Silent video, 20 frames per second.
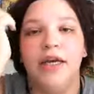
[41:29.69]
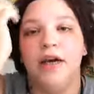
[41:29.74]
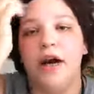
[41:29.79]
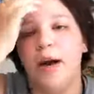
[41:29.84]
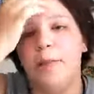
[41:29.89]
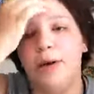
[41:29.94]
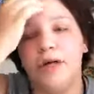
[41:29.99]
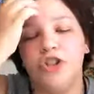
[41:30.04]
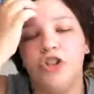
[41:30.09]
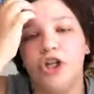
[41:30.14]

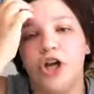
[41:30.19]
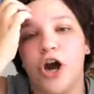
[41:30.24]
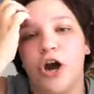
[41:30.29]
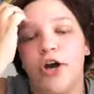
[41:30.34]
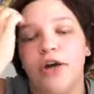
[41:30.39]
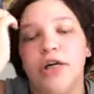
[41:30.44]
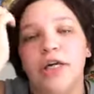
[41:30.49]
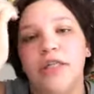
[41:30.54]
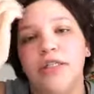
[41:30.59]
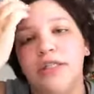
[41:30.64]
a bunch of
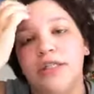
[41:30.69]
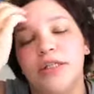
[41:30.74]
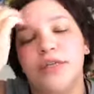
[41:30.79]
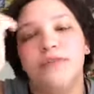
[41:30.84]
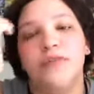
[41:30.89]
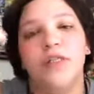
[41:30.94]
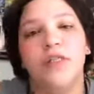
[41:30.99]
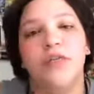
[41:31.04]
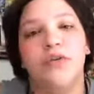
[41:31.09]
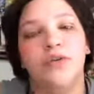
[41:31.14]
guardians
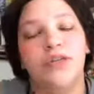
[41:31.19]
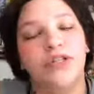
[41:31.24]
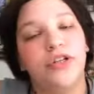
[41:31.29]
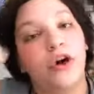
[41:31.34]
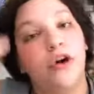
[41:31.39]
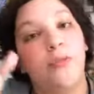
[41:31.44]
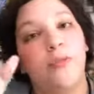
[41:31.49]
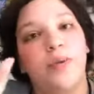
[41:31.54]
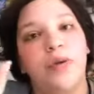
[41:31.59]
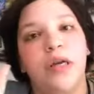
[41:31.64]
of Zeus
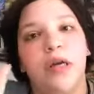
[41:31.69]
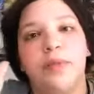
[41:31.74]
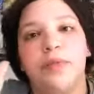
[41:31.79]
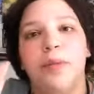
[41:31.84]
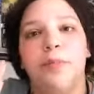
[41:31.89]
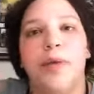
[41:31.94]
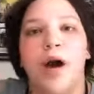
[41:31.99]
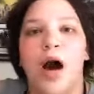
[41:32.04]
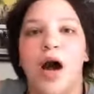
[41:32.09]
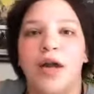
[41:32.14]
opened up
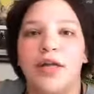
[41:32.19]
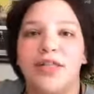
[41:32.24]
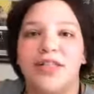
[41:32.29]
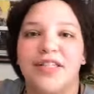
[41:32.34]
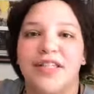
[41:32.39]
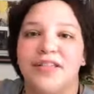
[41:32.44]
the box,